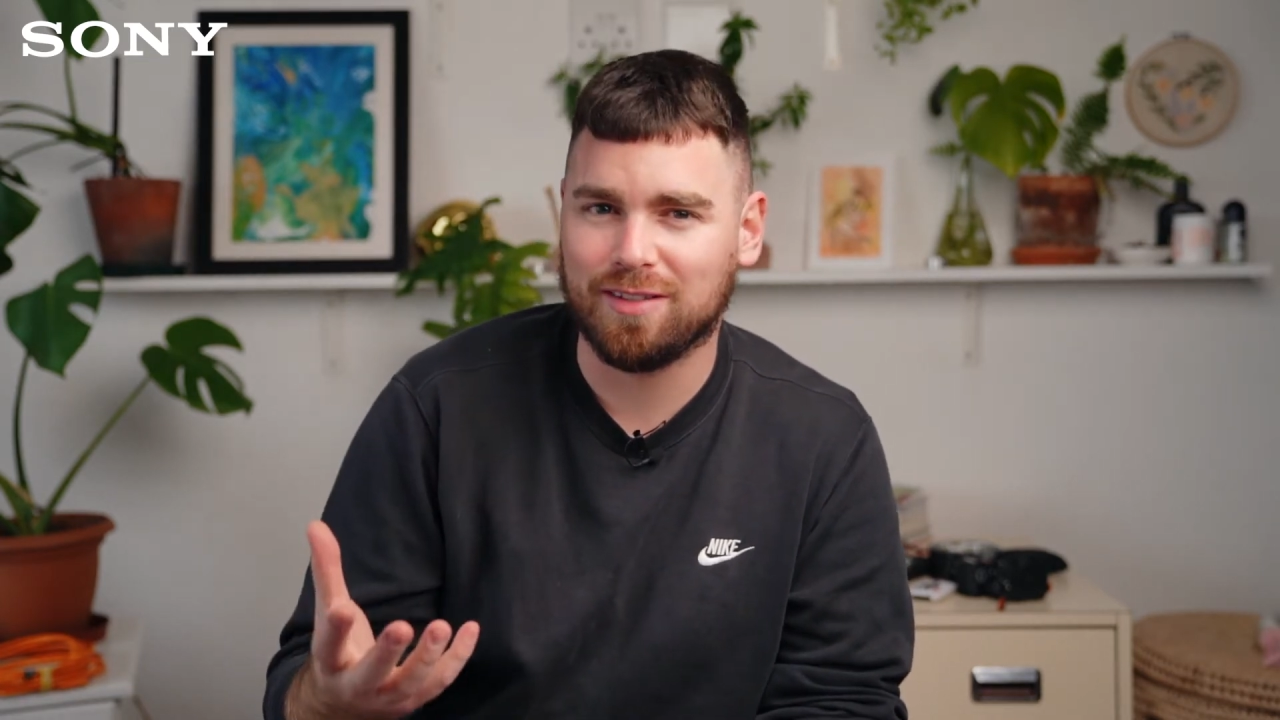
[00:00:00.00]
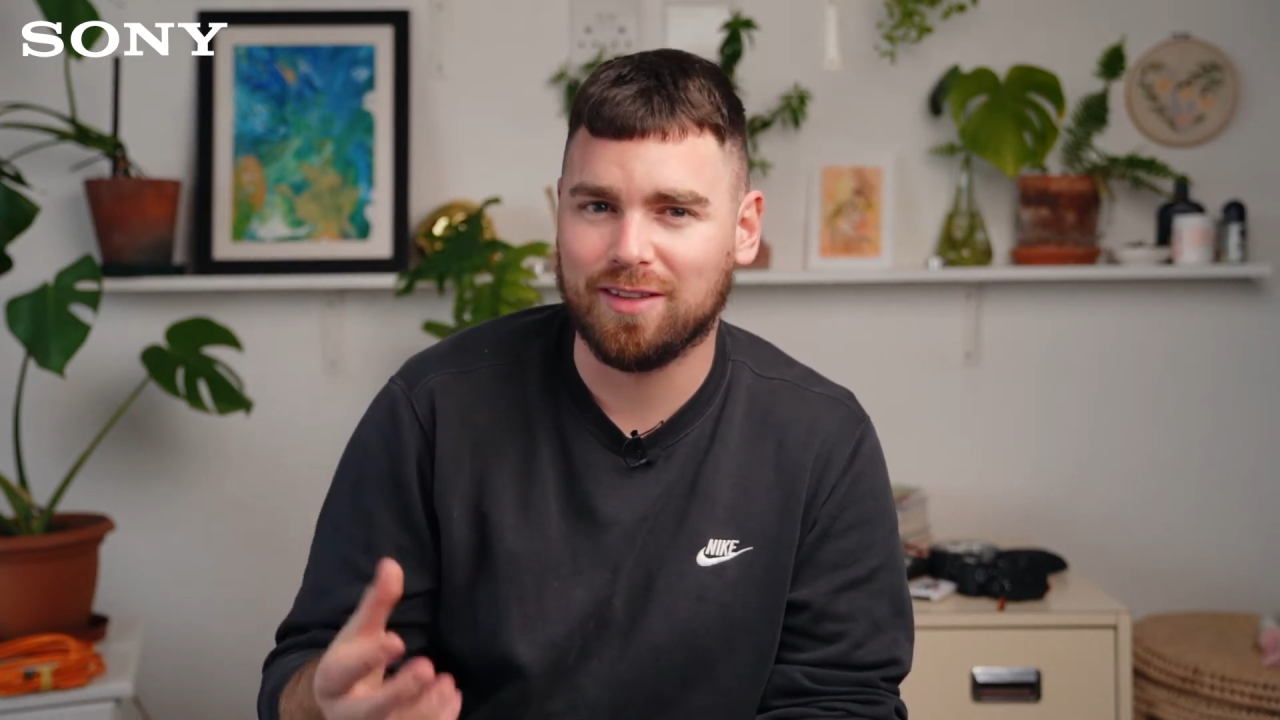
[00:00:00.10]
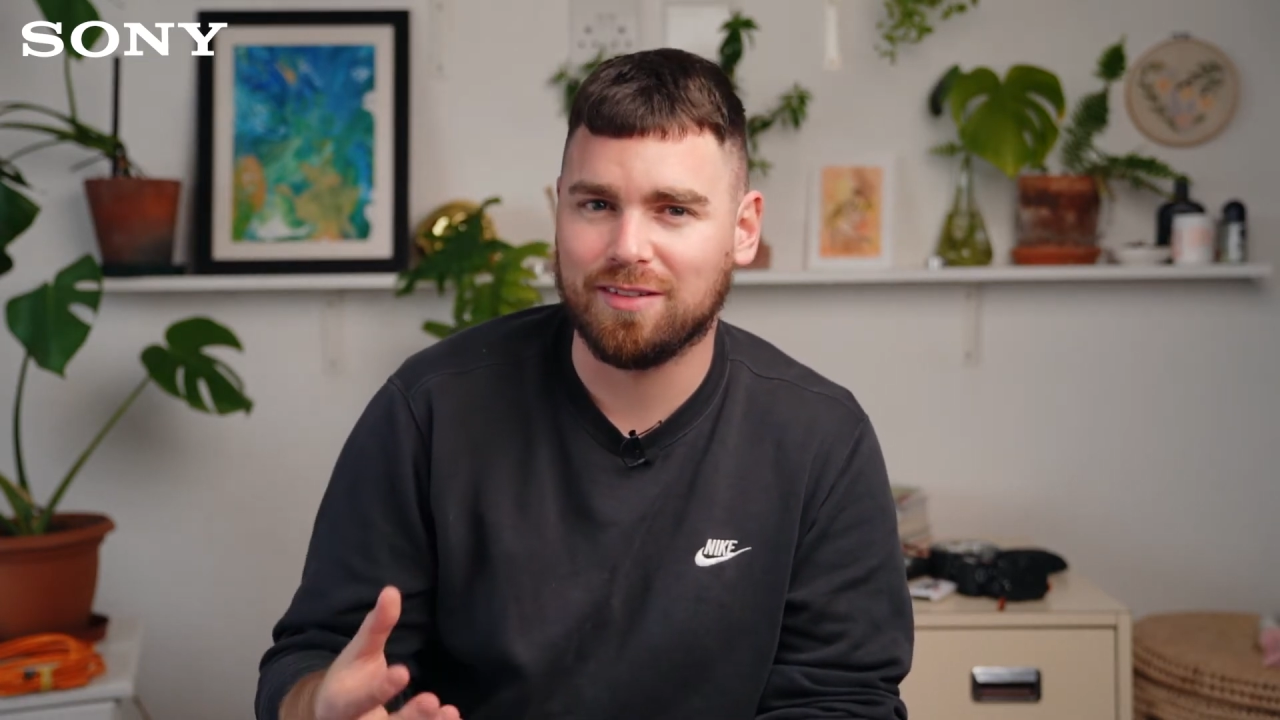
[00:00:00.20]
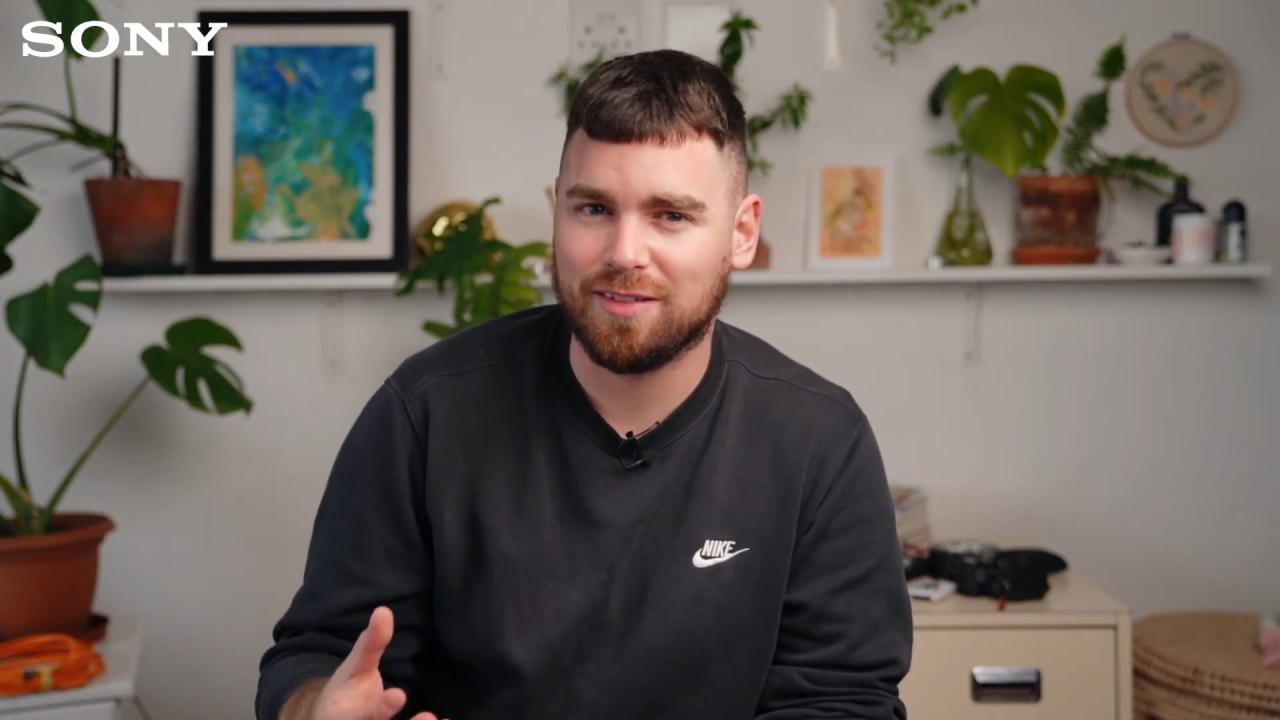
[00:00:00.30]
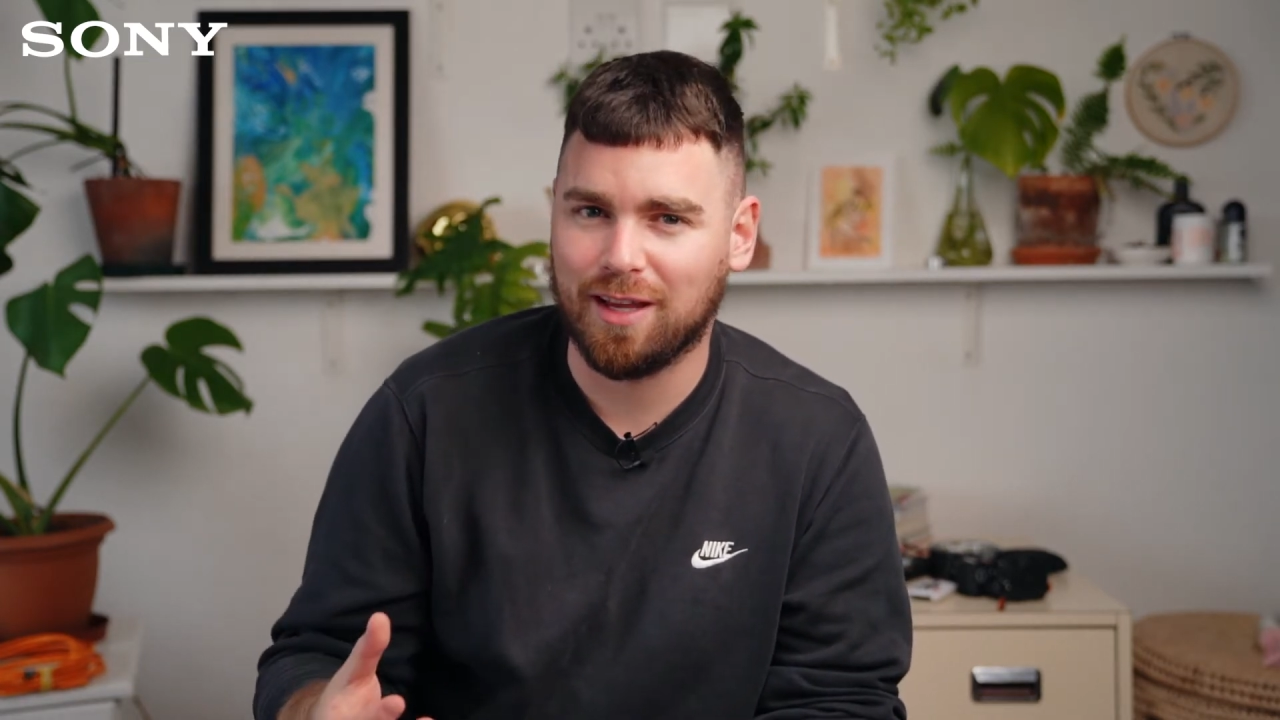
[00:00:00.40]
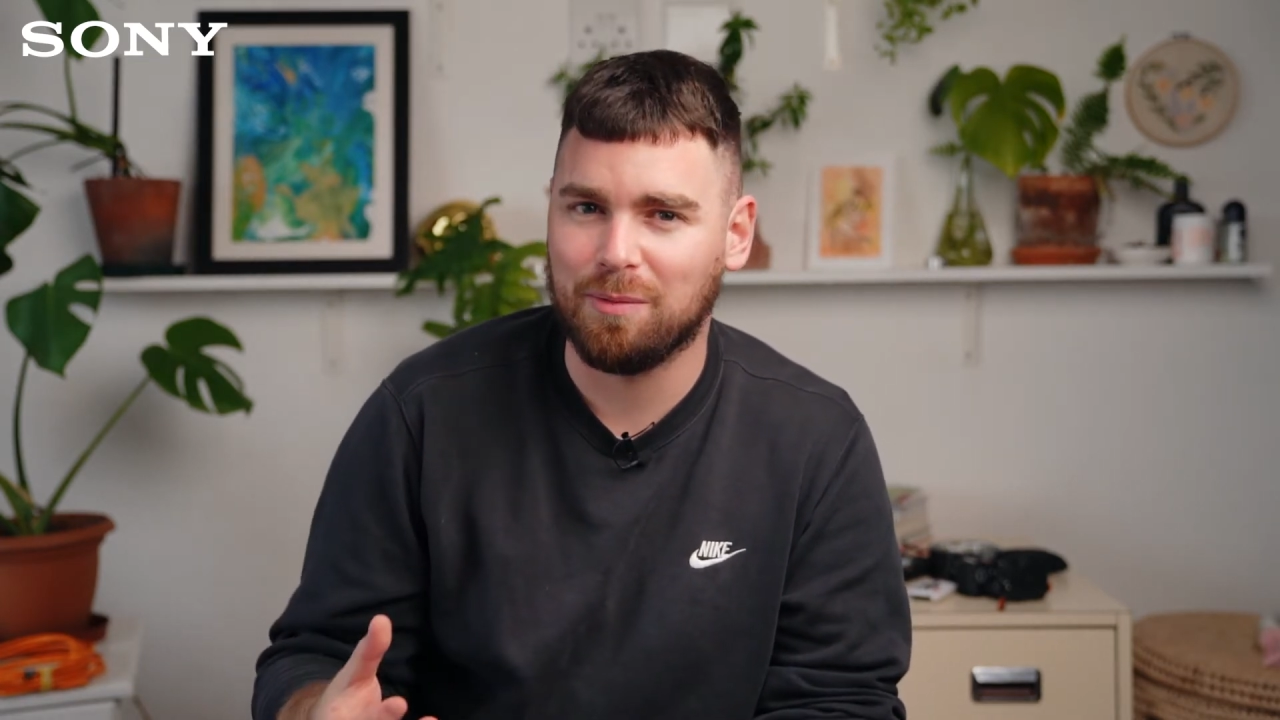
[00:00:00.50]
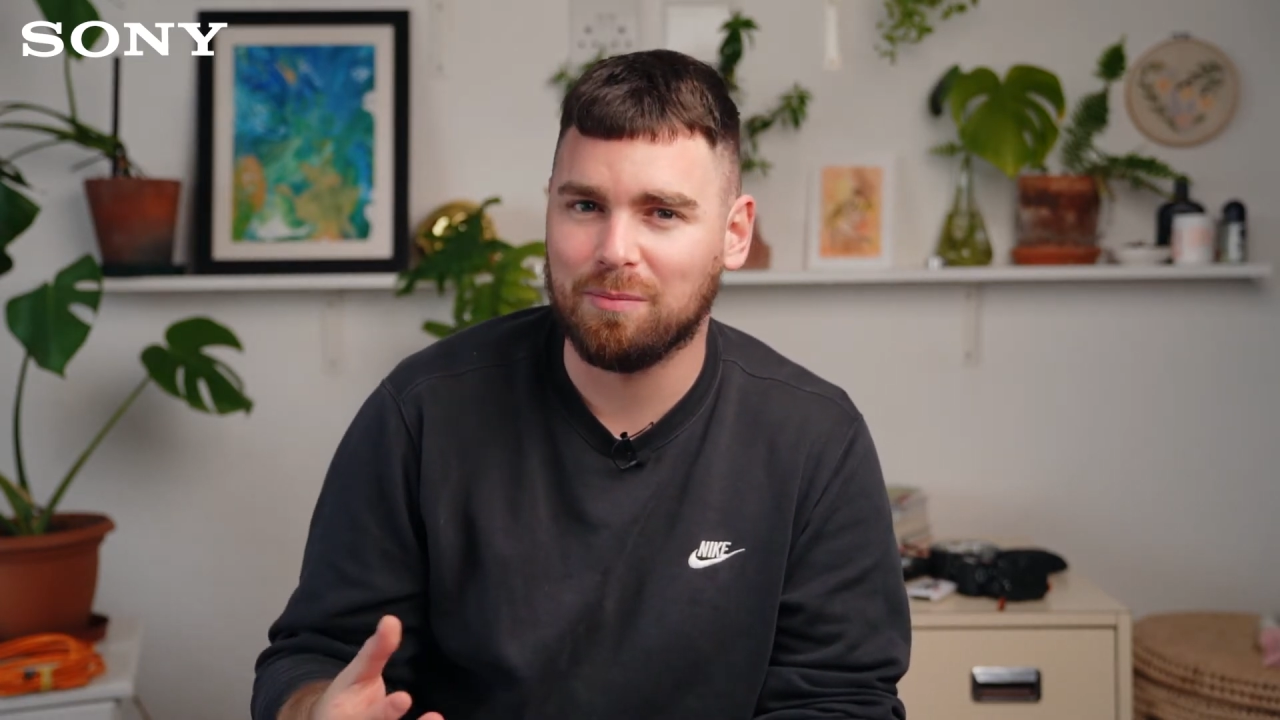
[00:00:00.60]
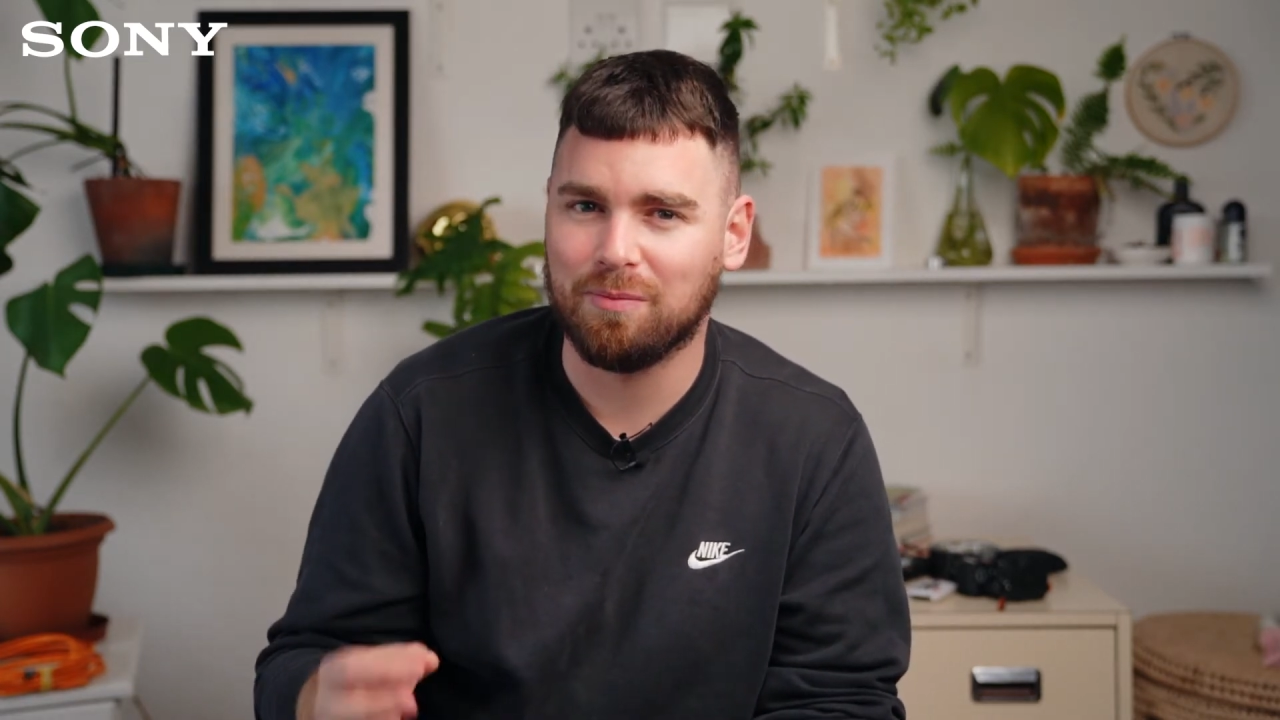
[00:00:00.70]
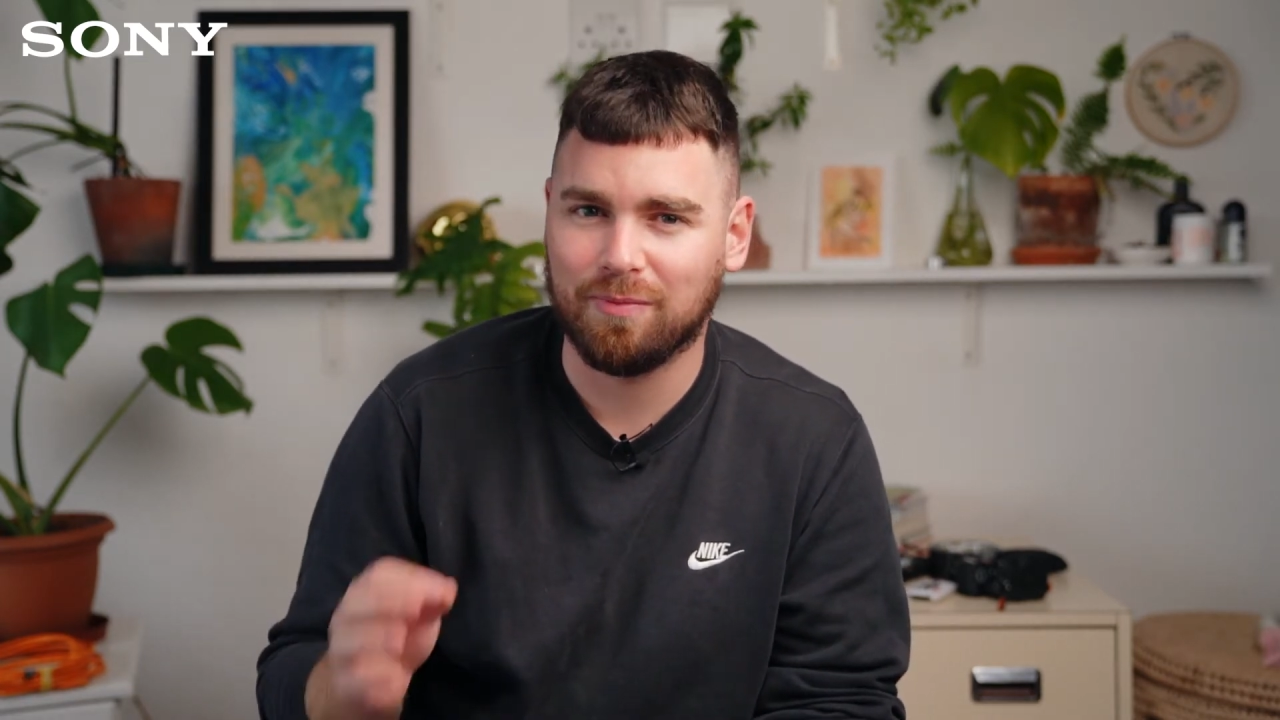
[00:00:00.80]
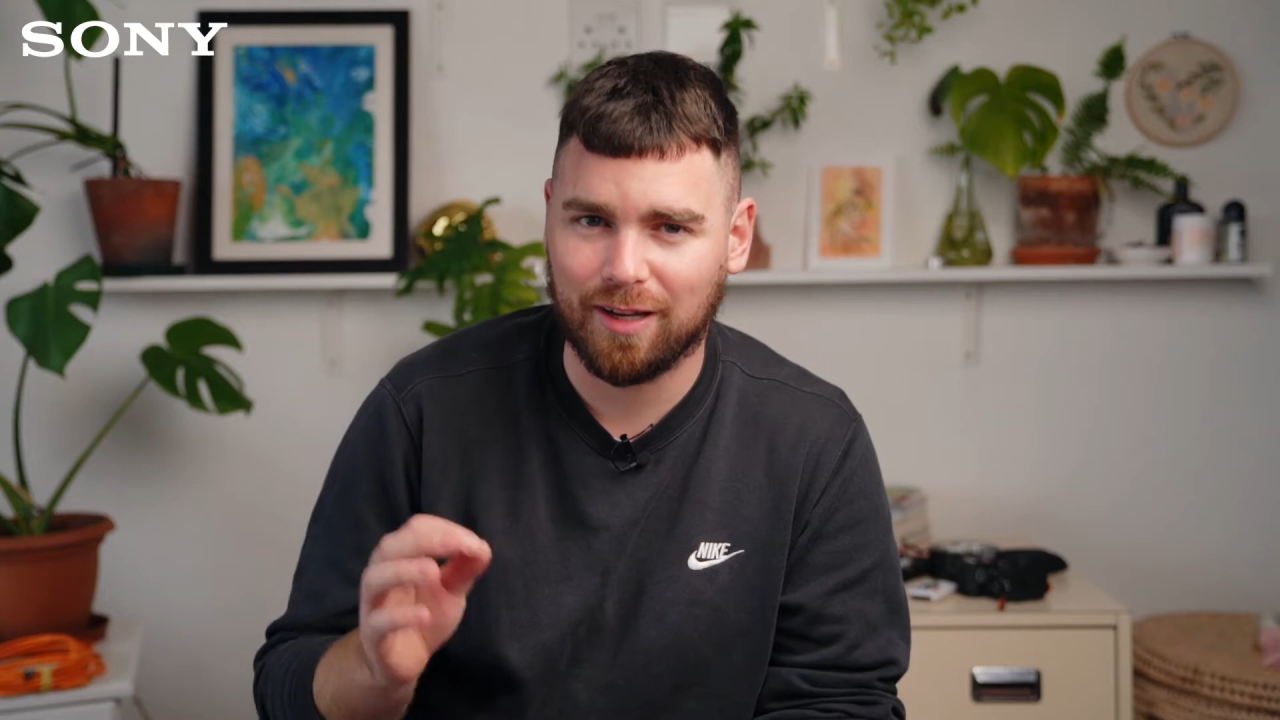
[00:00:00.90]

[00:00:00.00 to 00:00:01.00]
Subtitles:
had the same